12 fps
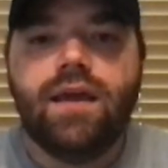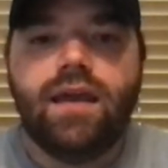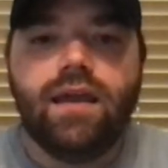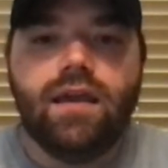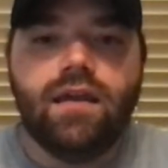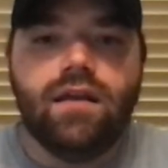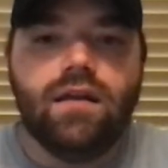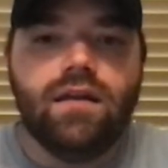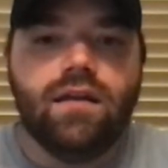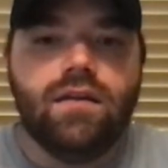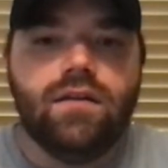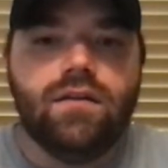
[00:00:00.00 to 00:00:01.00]

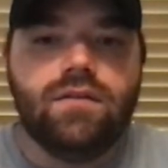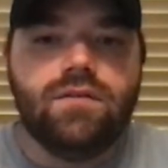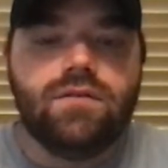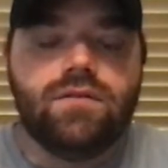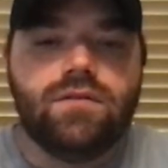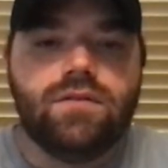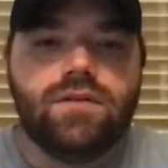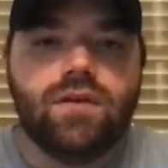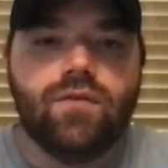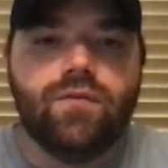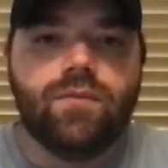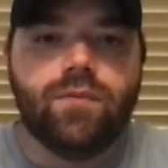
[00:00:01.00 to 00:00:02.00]
And
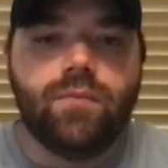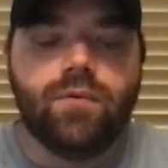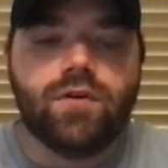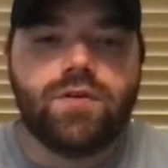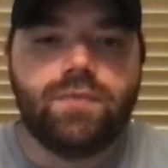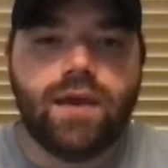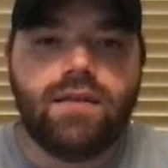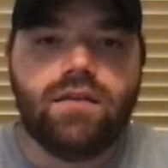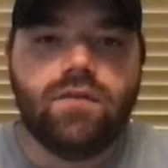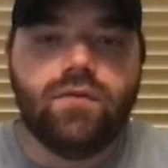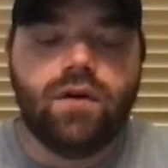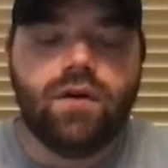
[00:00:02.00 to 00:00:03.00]
so from the
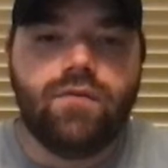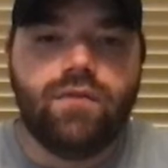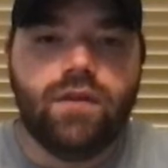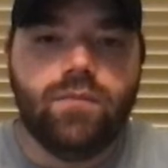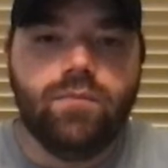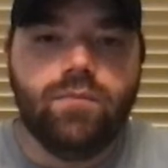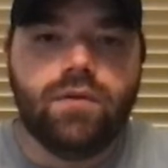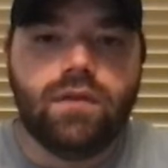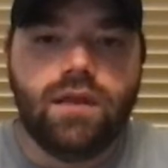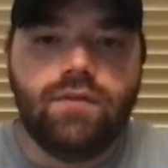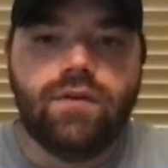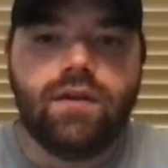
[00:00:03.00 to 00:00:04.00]
perspective of the
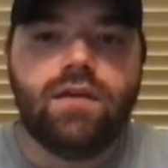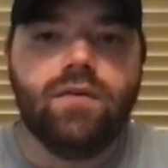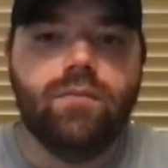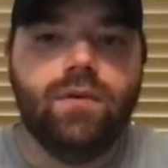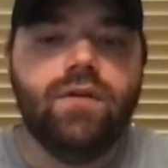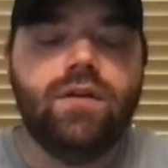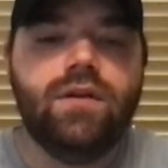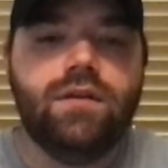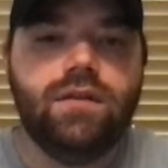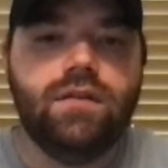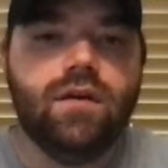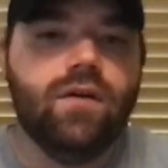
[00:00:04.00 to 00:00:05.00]
believing
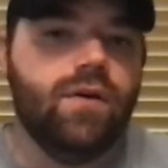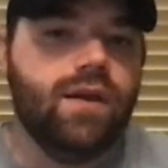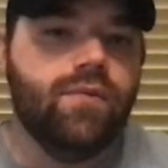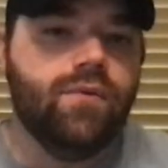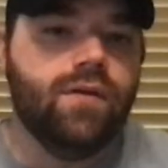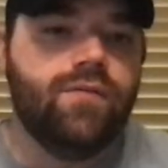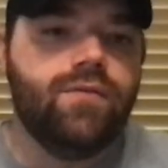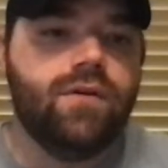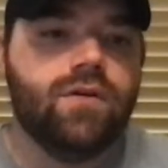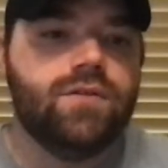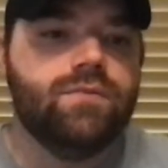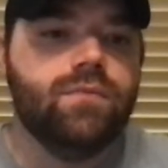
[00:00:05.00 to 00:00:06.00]
community, though, it
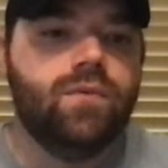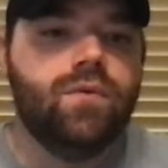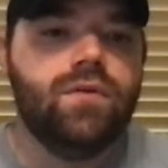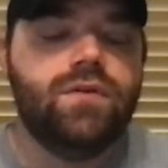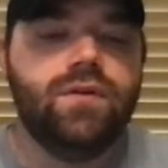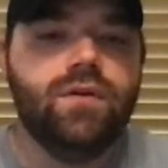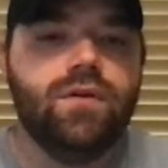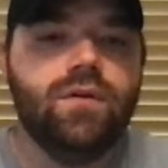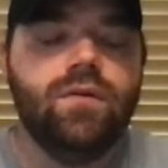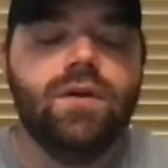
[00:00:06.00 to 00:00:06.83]
refers more to